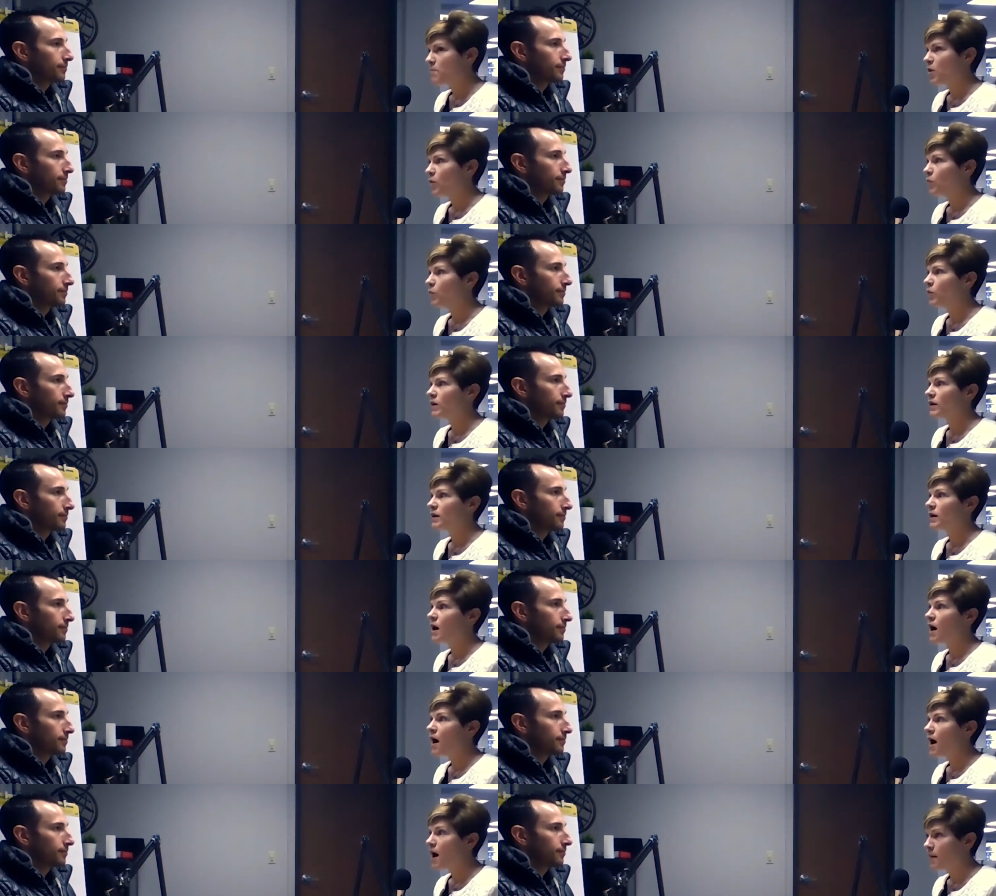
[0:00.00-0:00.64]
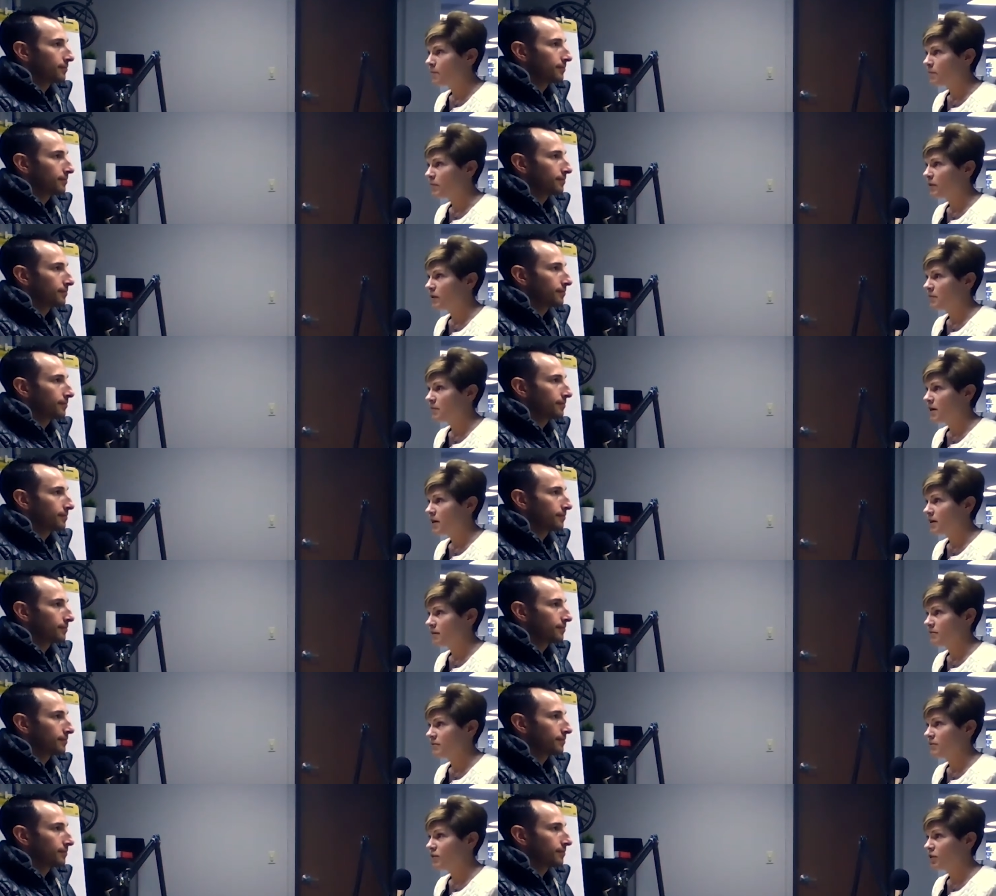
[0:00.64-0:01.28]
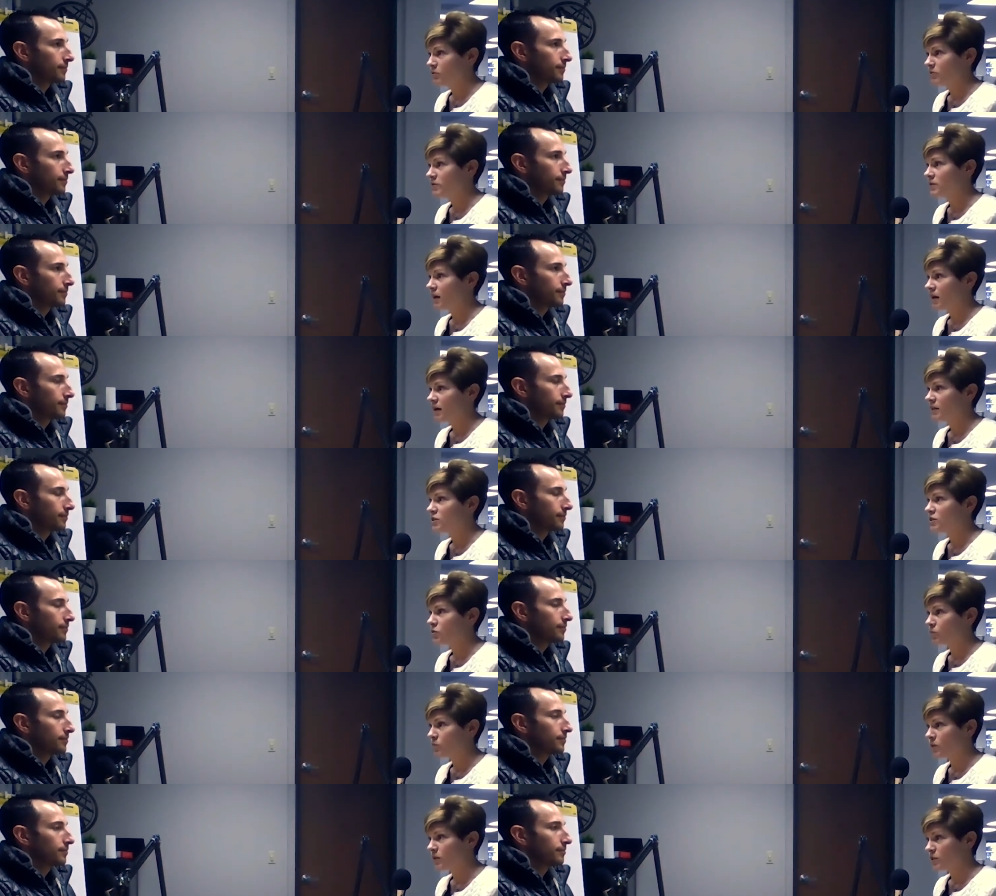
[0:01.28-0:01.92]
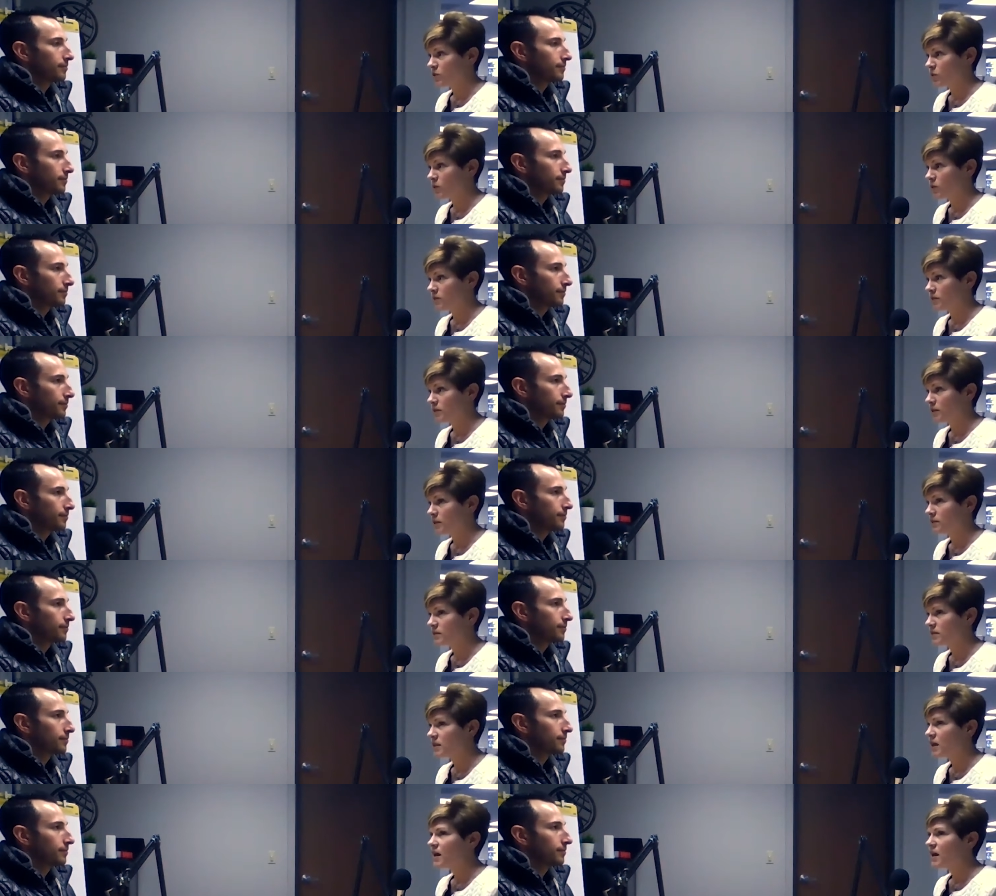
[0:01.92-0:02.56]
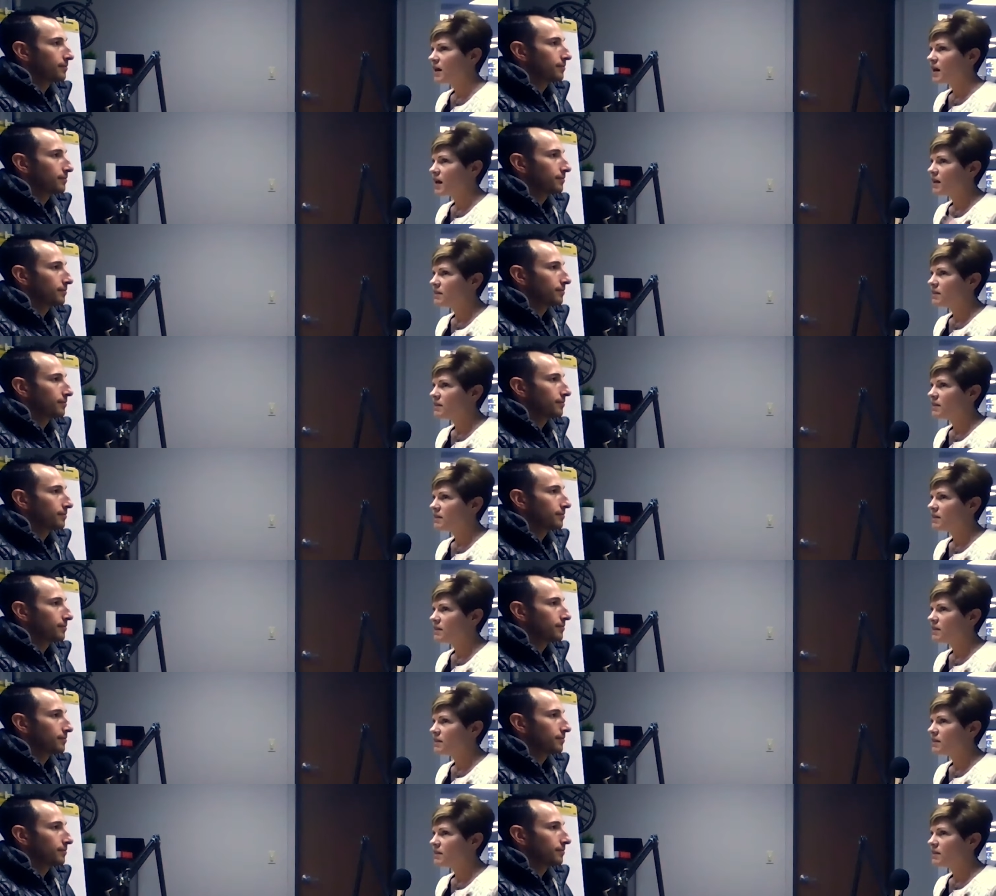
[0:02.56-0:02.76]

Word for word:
Speaker 1: but would complement those kinds of resources.